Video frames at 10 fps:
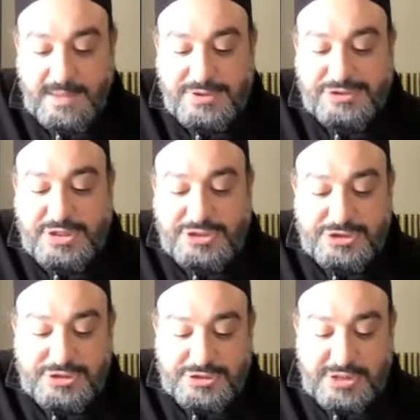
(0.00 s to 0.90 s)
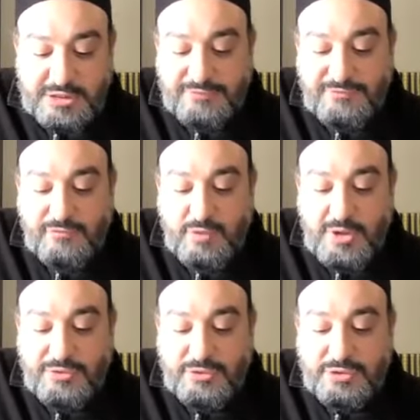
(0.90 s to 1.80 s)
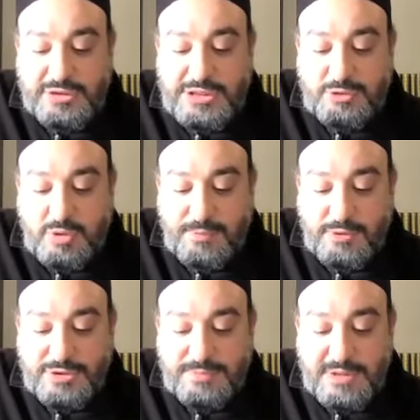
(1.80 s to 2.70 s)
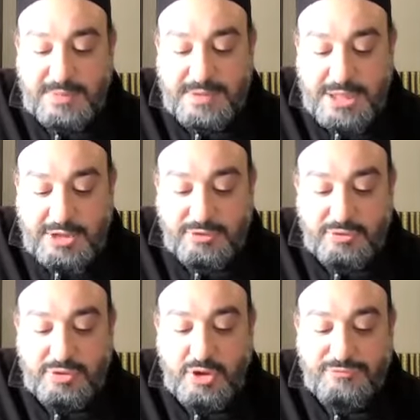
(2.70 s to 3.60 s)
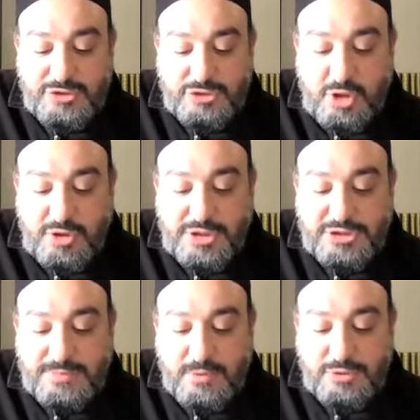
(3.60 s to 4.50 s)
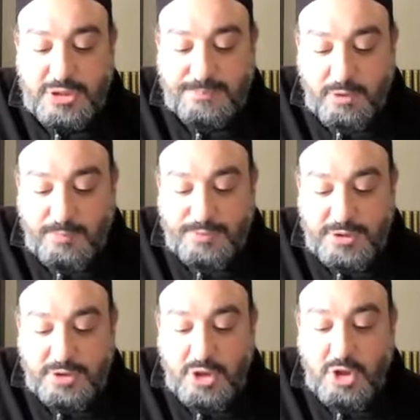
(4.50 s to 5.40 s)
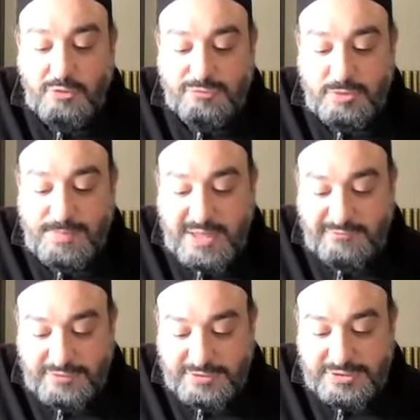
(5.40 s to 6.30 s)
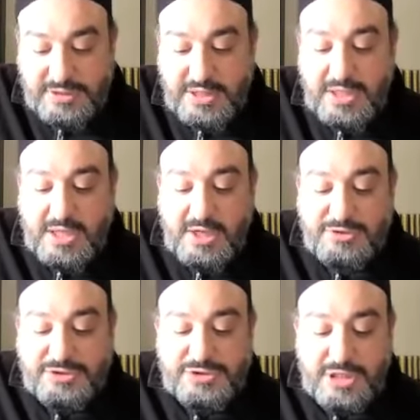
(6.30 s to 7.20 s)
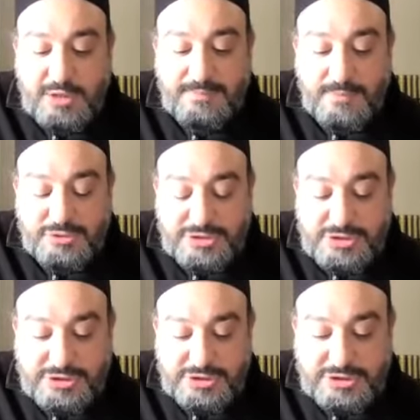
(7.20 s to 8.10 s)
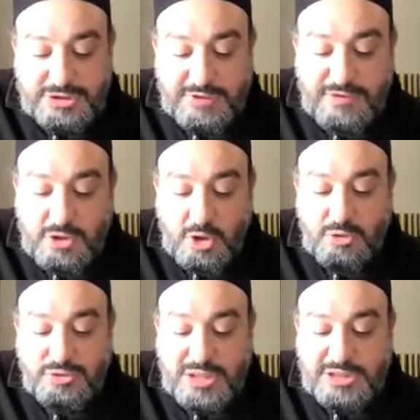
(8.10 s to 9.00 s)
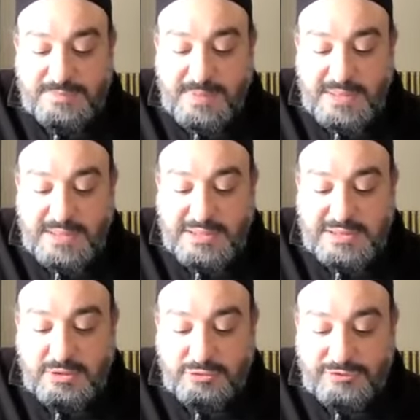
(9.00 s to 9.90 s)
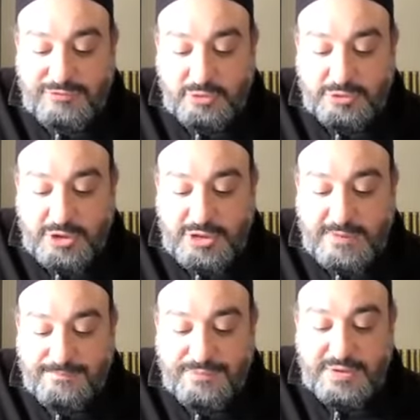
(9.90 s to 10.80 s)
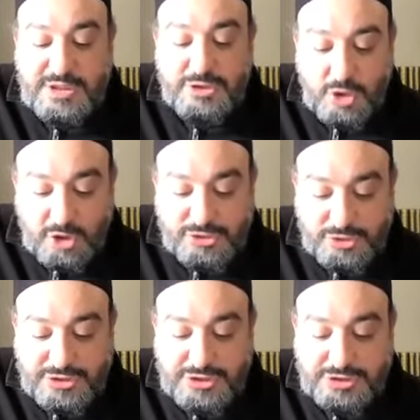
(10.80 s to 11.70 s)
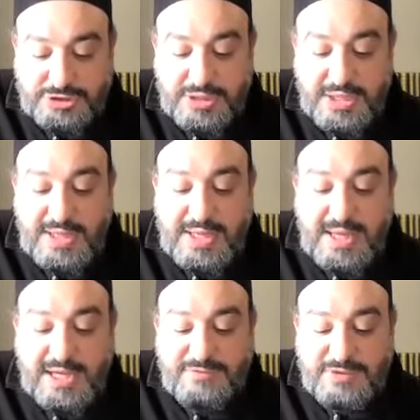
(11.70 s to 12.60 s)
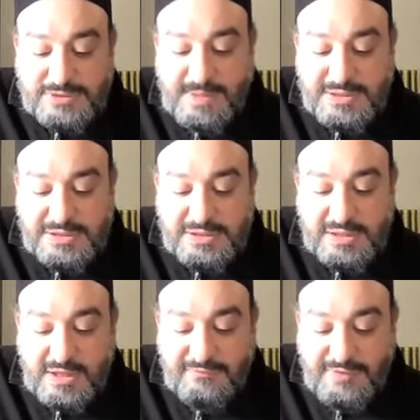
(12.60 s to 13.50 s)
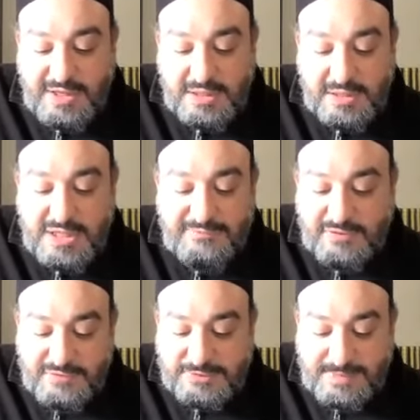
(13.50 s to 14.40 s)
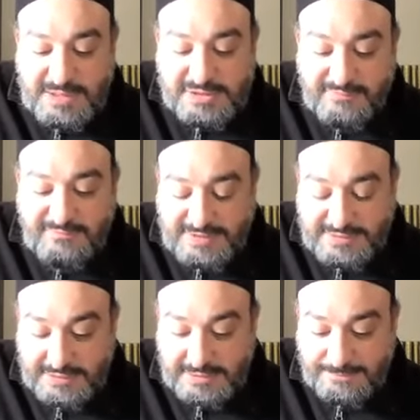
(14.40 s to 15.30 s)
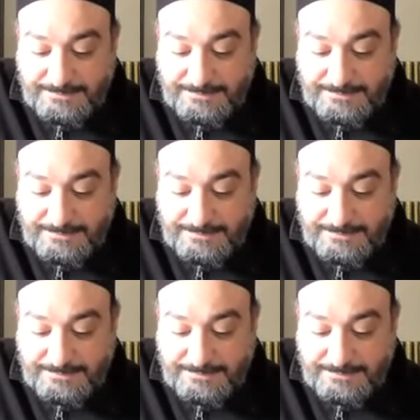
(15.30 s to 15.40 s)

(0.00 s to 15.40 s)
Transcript: Stinginess and love of wealth could lead to a person becoming ignorant of the strongest and most appropriate of two benefits. This is the utmost stinginess. If he knows yet spending is still difficult on him, then he is also stingy. And if he spends, even if he spends effectively.